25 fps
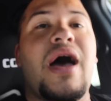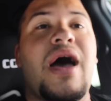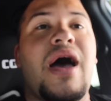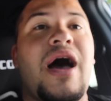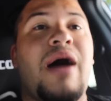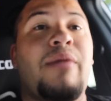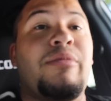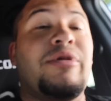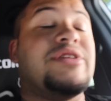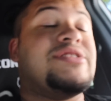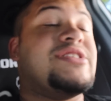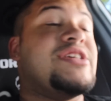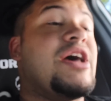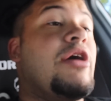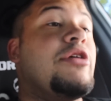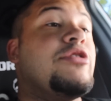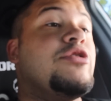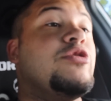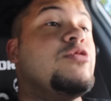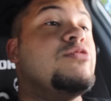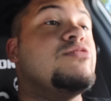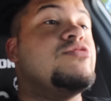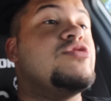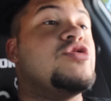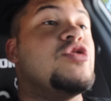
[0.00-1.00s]
I'm going to tell
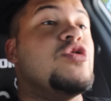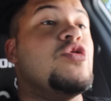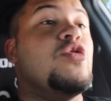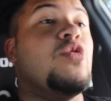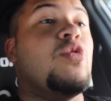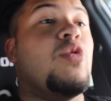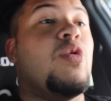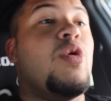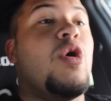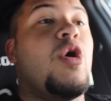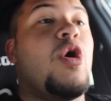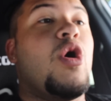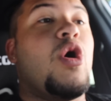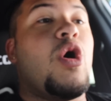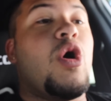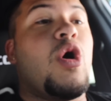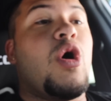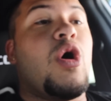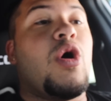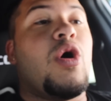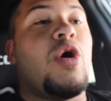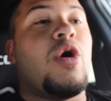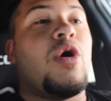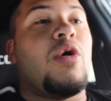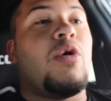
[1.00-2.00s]
you to
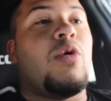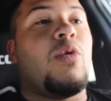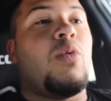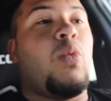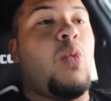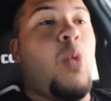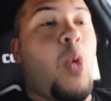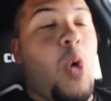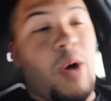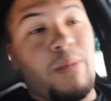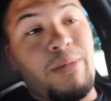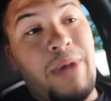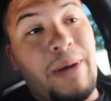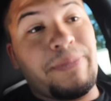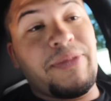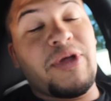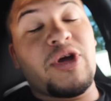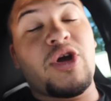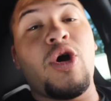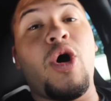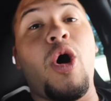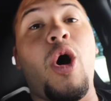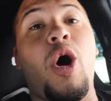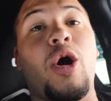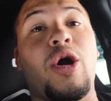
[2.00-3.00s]
warm up the
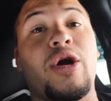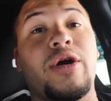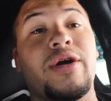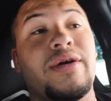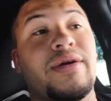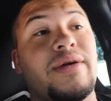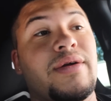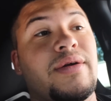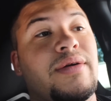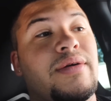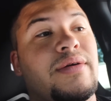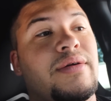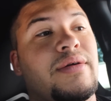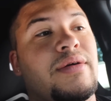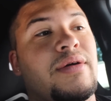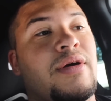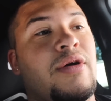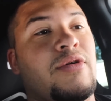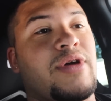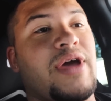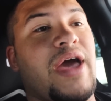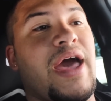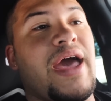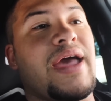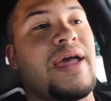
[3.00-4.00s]
car,
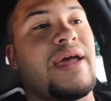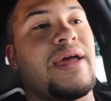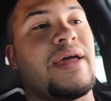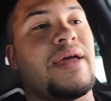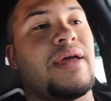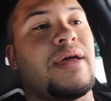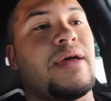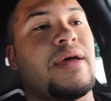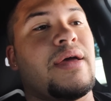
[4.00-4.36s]
okay,